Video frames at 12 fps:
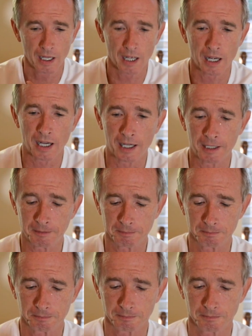
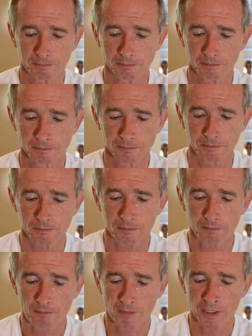
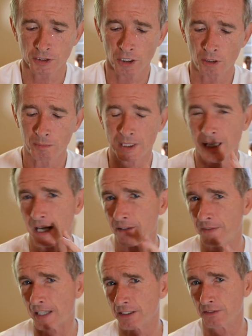But that
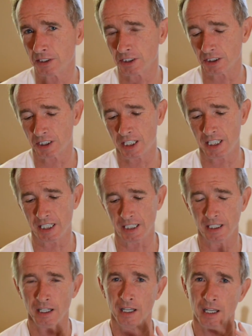effectiveness is
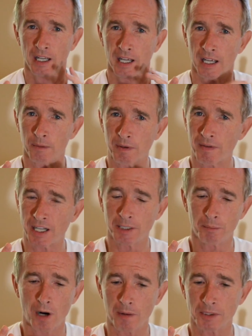key. And we've had
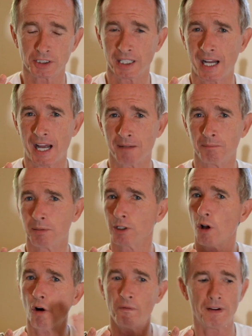departments that had
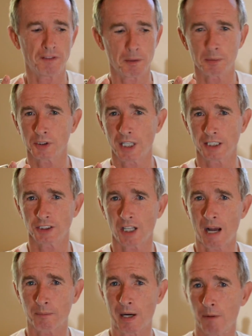below 50%
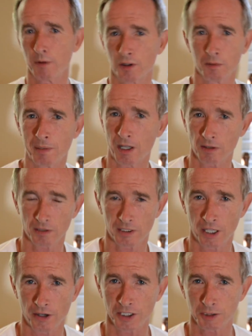stop rate with their belt
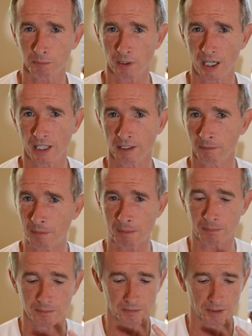carried spray.
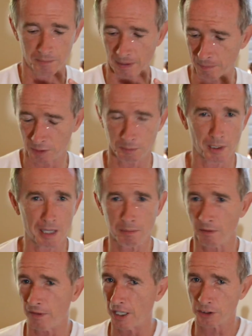The pepper spray,
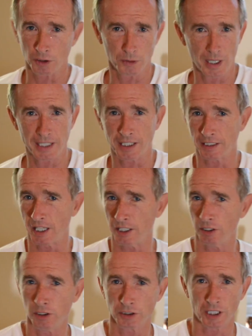professional grade that they
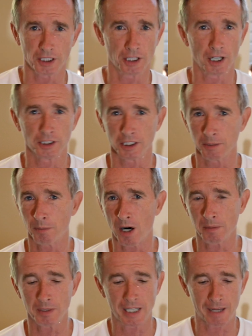use on the
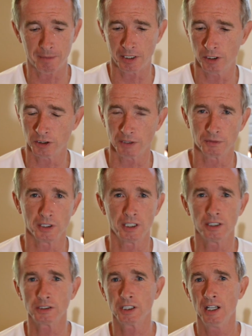department, have been using for
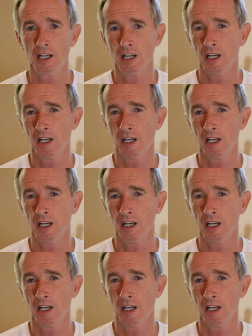years.